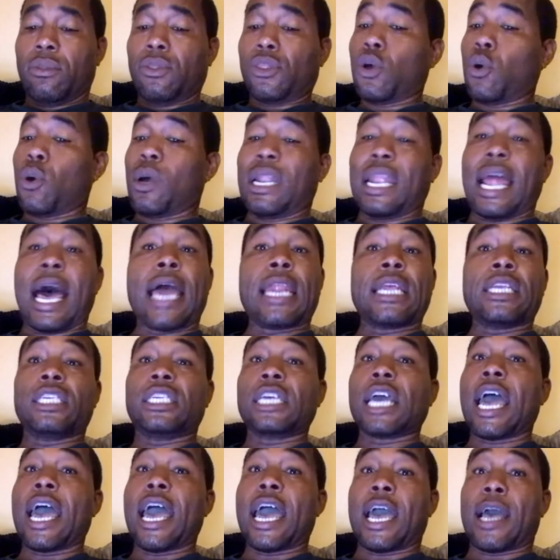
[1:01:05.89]
Throw a lot of
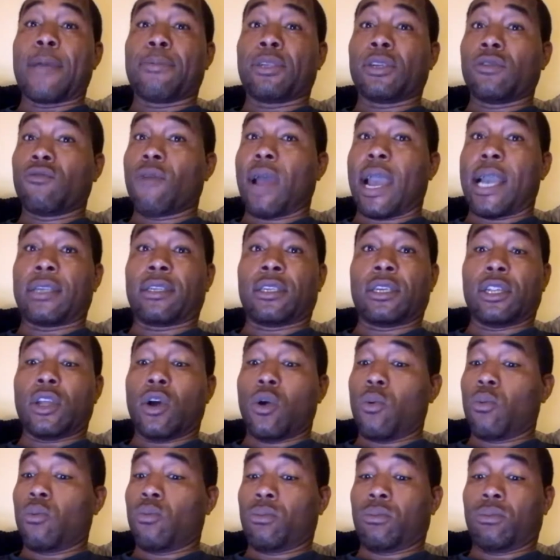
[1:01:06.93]
jabs and rights that
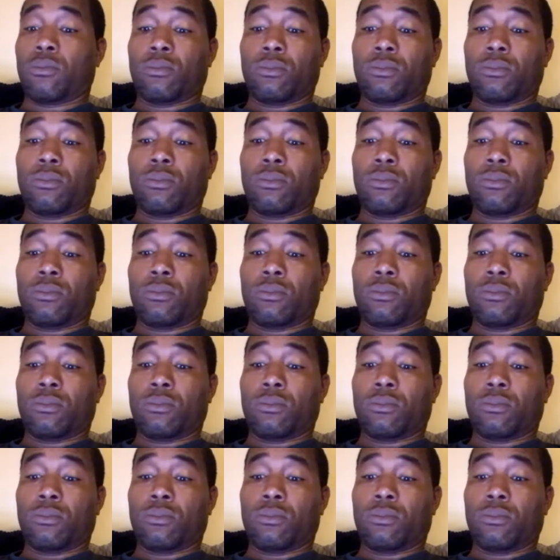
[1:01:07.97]
don't.